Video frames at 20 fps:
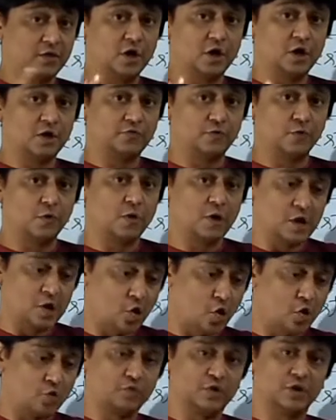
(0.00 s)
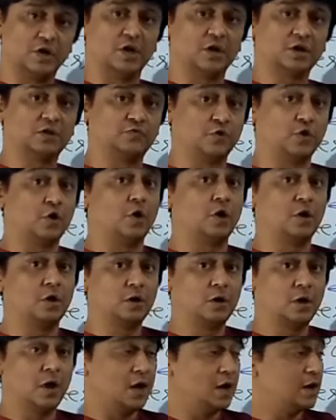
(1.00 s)
therefore, along with Earth, we
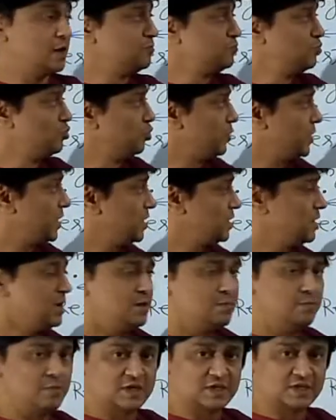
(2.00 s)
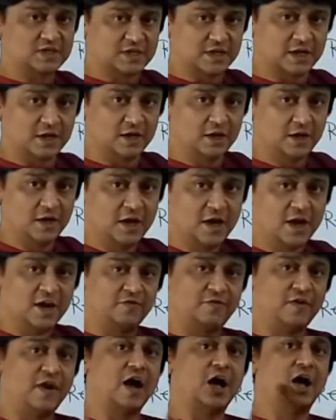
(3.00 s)
all are moving. But still,
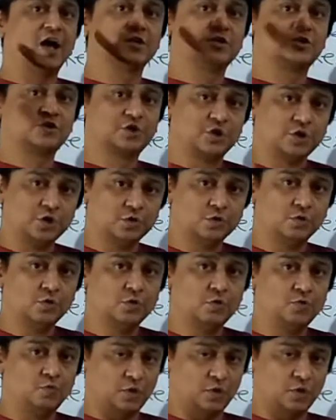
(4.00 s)
if I ask you